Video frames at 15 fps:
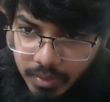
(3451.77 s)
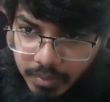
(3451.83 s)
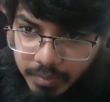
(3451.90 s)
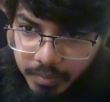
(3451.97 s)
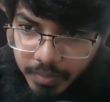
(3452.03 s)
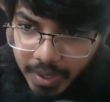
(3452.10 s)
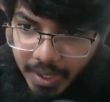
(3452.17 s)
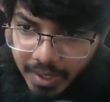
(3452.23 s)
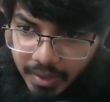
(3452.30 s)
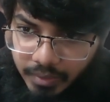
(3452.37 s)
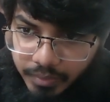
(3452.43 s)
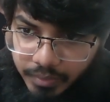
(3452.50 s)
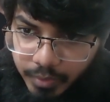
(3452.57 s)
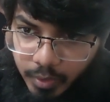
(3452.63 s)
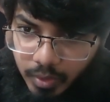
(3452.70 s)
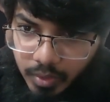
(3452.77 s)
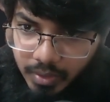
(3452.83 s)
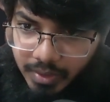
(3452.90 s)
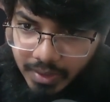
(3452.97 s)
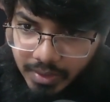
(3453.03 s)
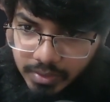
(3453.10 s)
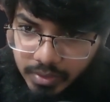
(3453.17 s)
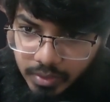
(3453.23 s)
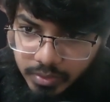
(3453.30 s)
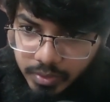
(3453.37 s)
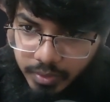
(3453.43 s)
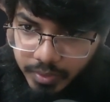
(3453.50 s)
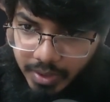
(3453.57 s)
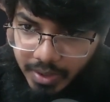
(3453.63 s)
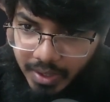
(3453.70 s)
back and forth is also
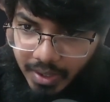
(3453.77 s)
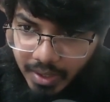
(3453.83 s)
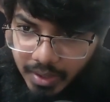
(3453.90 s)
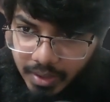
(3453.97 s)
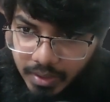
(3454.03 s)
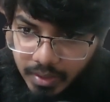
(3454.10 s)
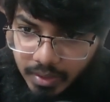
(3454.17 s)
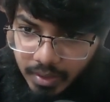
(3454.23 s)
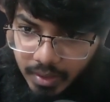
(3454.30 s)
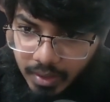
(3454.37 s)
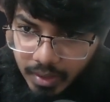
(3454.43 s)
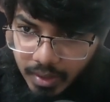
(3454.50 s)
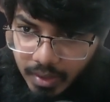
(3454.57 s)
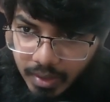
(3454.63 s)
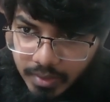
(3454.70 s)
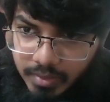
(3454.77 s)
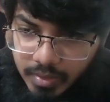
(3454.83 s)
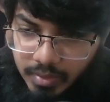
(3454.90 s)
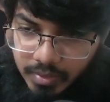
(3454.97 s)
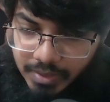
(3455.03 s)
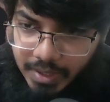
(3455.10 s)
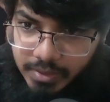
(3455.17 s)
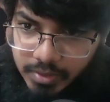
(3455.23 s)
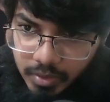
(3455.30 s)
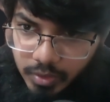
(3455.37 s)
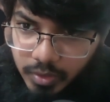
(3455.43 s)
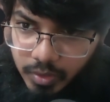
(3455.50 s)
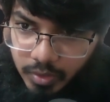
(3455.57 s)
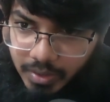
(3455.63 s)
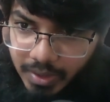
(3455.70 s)
working. So that's all
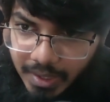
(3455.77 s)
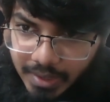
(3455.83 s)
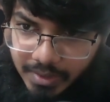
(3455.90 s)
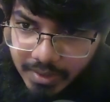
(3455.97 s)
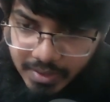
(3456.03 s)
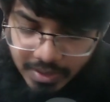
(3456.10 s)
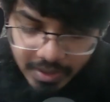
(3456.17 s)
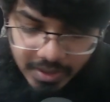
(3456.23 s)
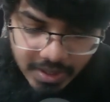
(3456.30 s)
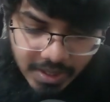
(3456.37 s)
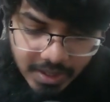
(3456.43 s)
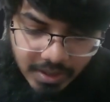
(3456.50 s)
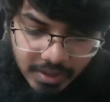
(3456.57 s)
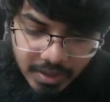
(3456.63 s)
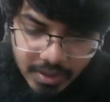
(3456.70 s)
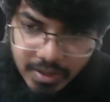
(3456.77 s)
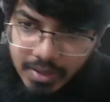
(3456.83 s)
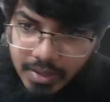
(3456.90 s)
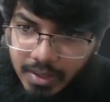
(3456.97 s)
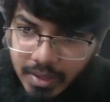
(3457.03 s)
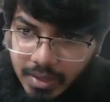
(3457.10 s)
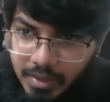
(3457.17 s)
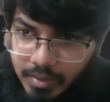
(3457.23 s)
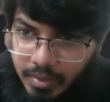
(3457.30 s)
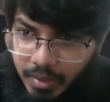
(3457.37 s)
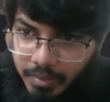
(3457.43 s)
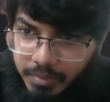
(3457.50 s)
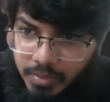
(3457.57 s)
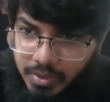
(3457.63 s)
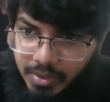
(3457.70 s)
good. And searching, let's say
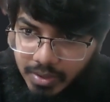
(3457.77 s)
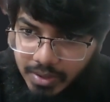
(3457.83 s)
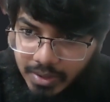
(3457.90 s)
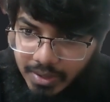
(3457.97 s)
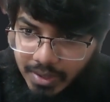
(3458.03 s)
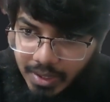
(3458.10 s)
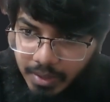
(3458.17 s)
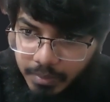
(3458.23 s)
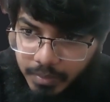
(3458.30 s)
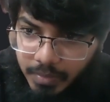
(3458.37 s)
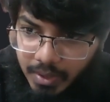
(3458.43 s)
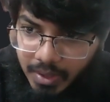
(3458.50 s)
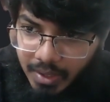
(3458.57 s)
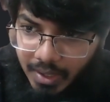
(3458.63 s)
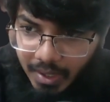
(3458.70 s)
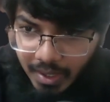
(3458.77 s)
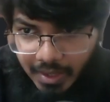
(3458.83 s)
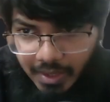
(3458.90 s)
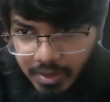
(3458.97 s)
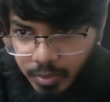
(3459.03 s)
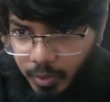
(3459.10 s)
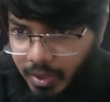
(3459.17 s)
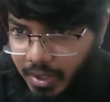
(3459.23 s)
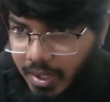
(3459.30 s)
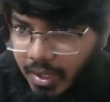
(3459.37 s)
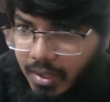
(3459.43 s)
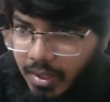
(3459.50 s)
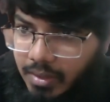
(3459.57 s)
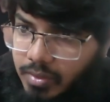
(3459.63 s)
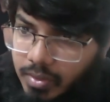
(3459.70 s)
I'm searching deep and it's
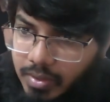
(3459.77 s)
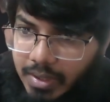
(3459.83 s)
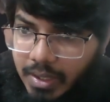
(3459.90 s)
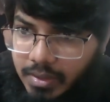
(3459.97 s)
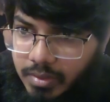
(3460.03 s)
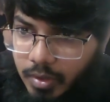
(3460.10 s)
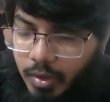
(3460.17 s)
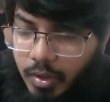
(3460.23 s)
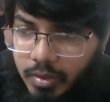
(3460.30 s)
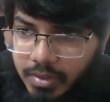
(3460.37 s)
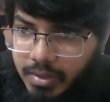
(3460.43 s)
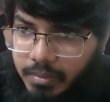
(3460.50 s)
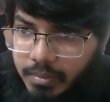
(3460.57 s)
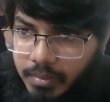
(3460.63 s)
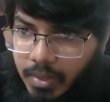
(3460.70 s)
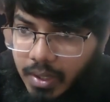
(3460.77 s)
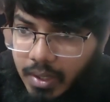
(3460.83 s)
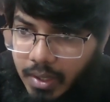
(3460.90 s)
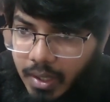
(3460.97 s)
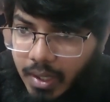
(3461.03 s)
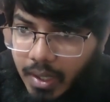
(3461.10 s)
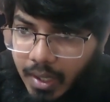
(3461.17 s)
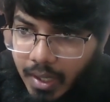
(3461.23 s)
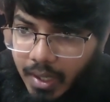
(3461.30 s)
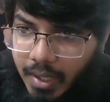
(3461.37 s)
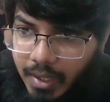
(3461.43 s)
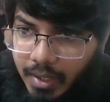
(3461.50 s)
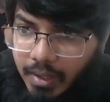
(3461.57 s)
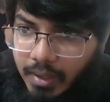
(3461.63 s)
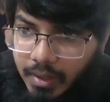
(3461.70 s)
working, so that's awesome.
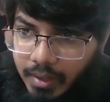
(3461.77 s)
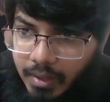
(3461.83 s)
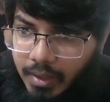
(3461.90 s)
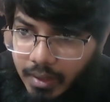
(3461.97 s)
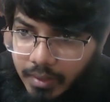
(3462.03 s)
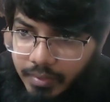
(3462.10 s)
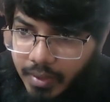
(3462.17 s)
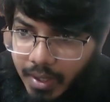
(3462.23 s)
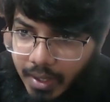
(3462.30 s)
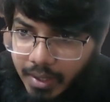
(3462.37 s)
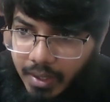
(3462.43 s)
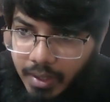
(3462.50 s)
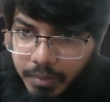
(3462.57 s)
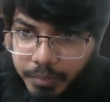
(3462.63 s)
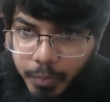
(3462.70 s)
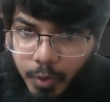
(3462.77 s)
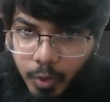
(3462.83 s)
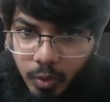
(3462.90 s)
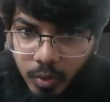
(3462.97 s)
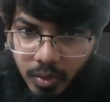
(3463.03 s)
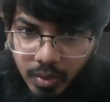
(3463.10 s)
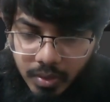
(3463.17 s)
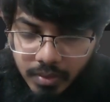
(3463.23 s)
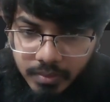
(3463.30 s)
And if I import